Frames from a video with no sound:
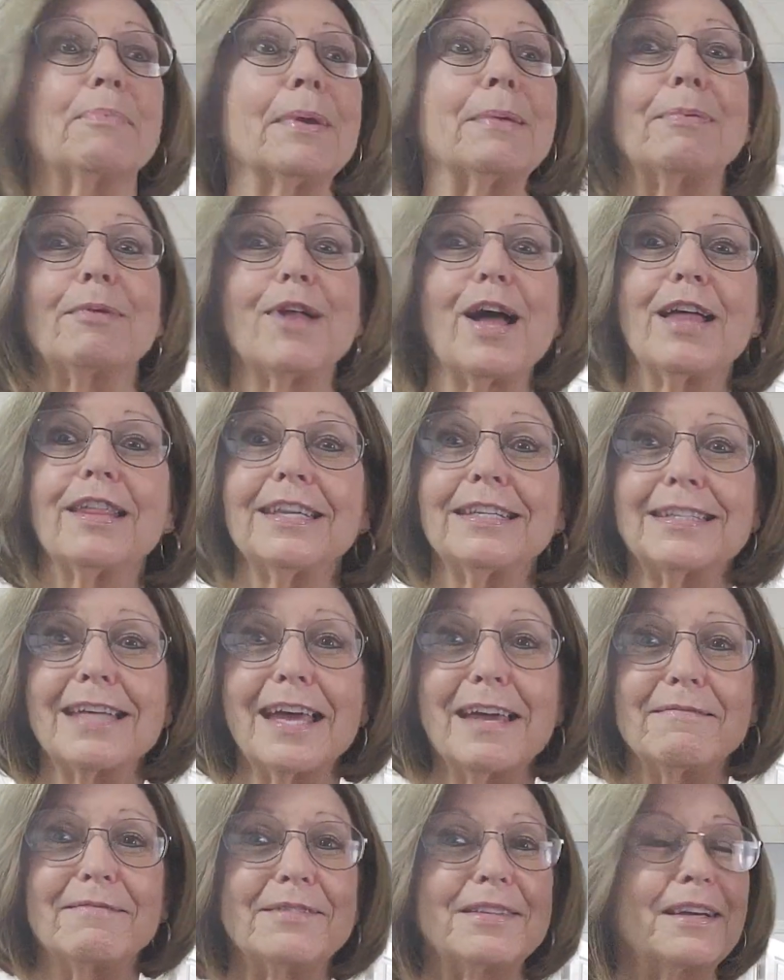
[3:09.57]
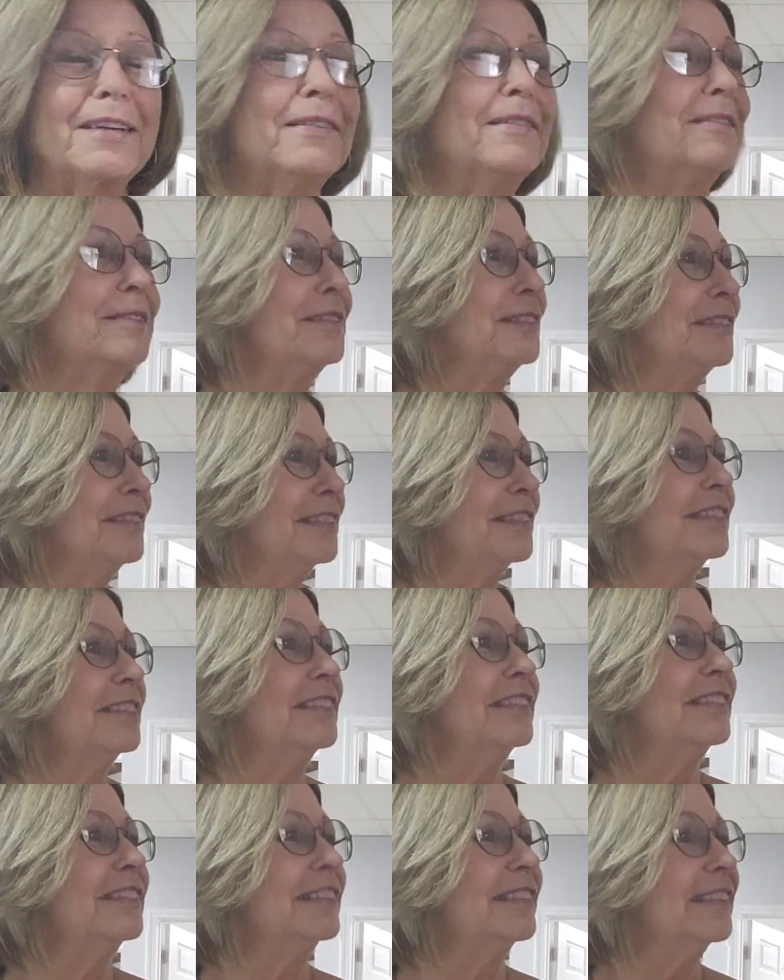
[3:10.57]

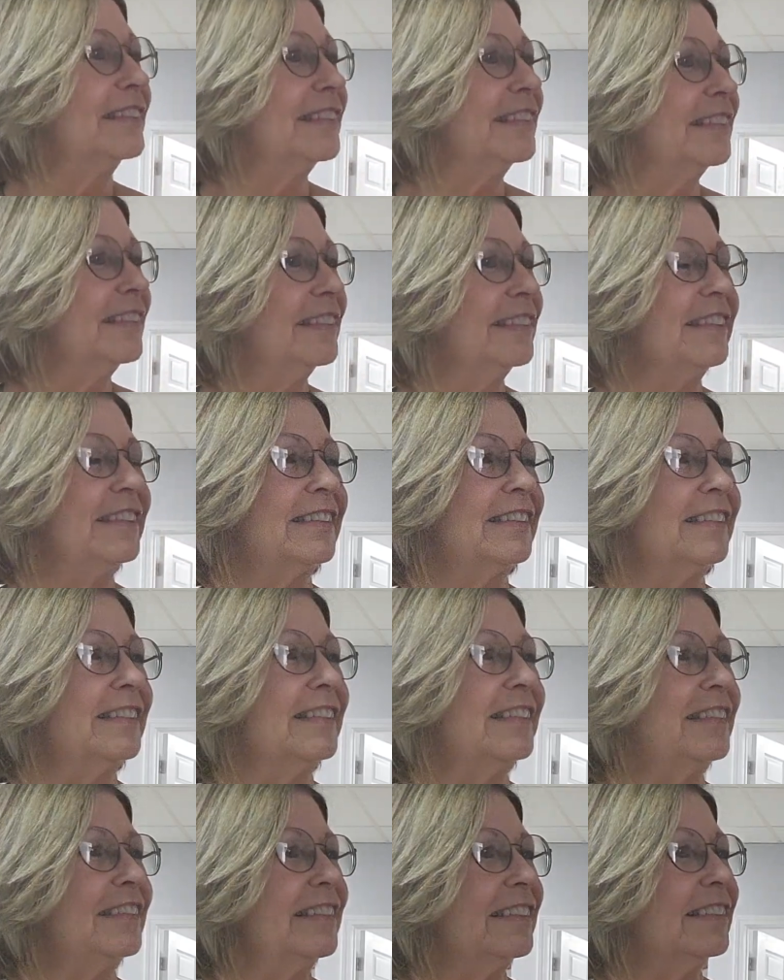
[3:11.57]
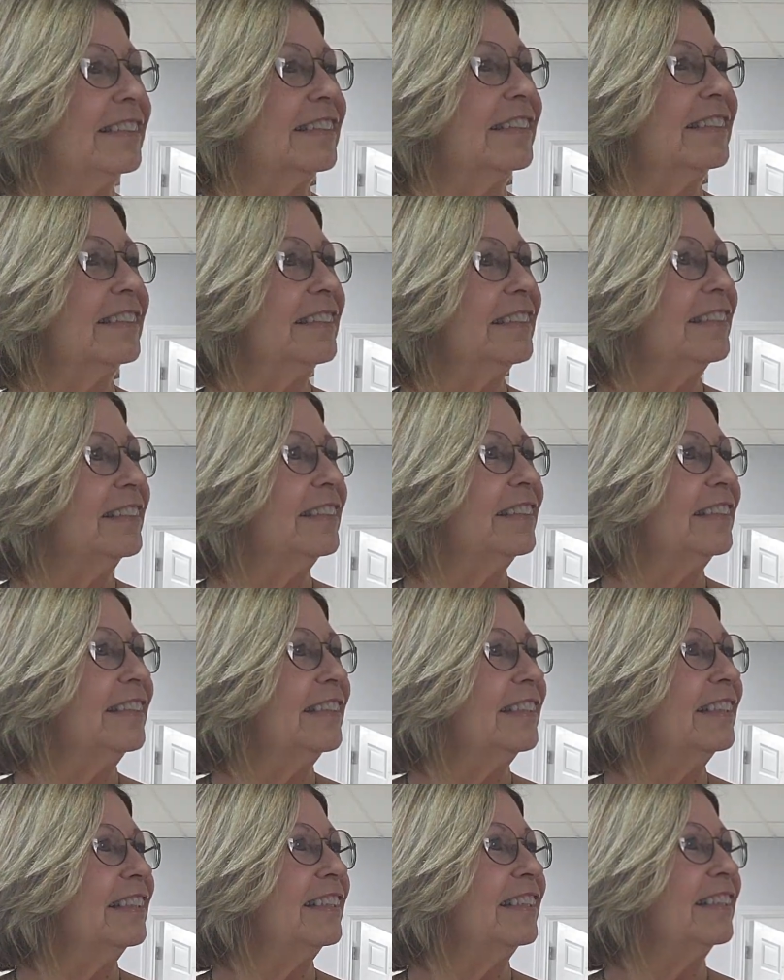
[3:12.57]

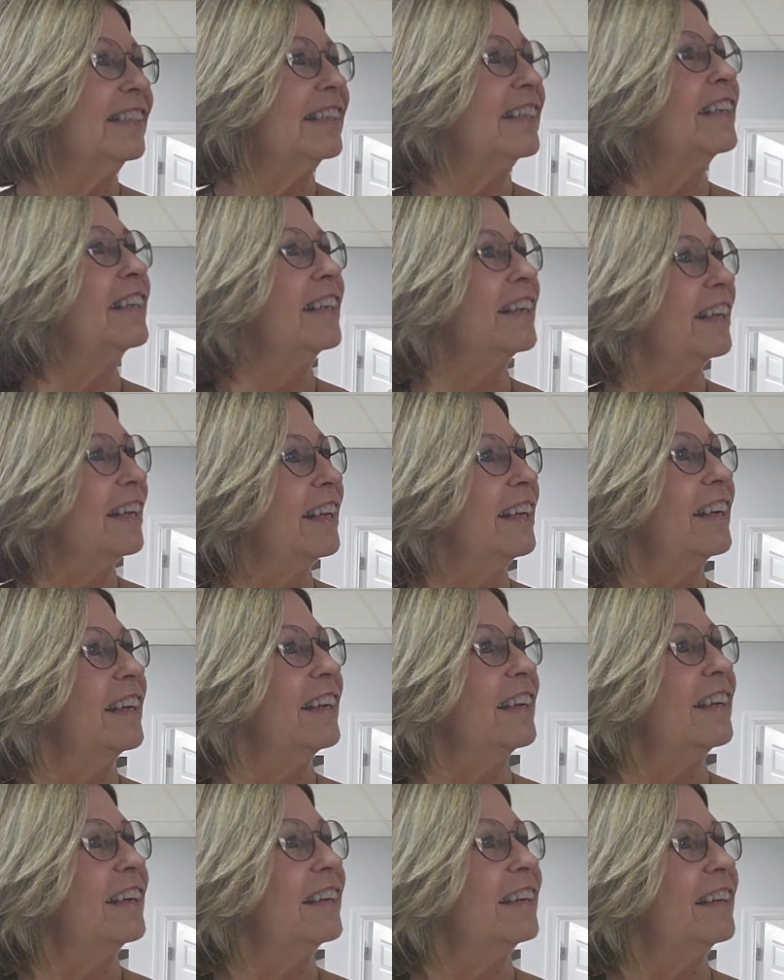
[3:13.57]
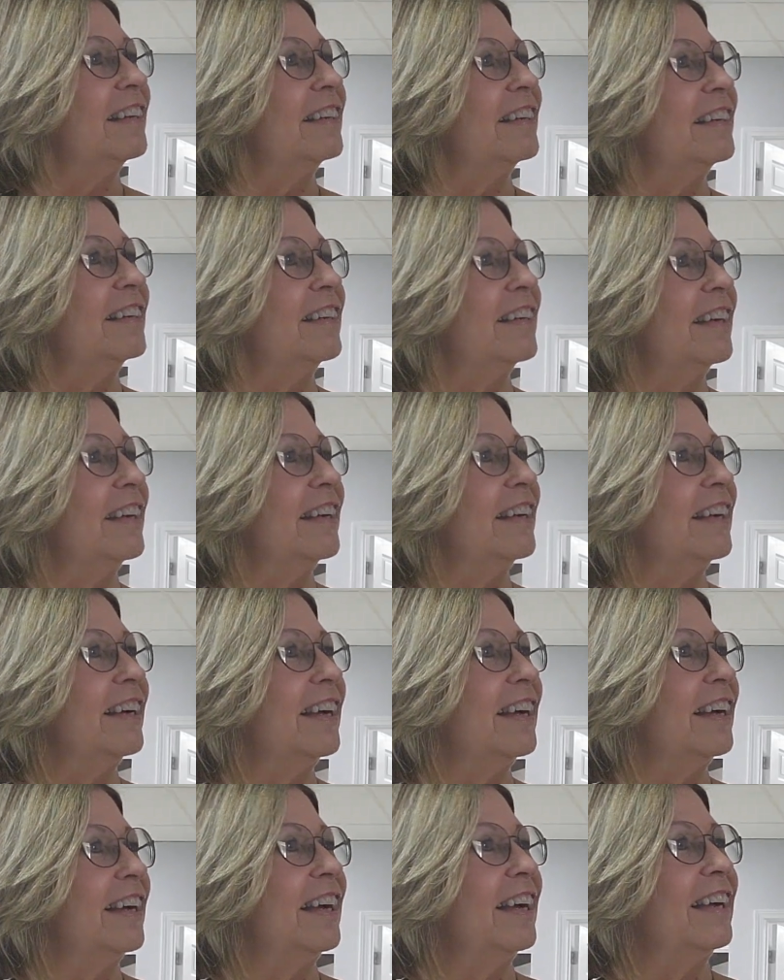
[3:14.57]

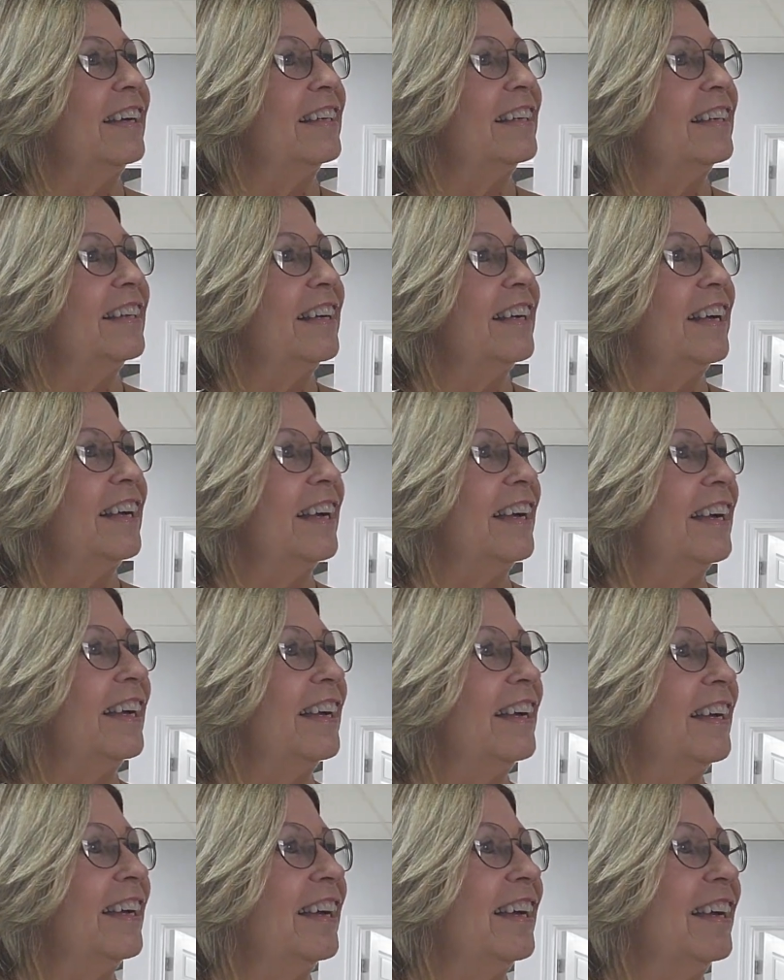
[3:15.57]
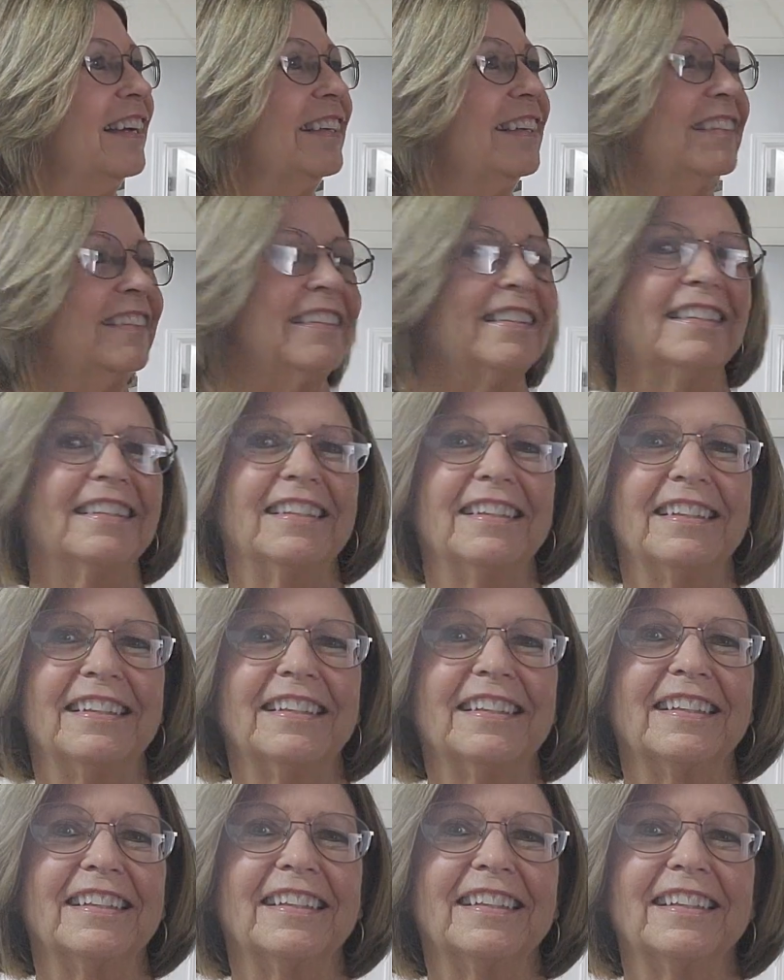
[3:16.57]
The person shown says nothing.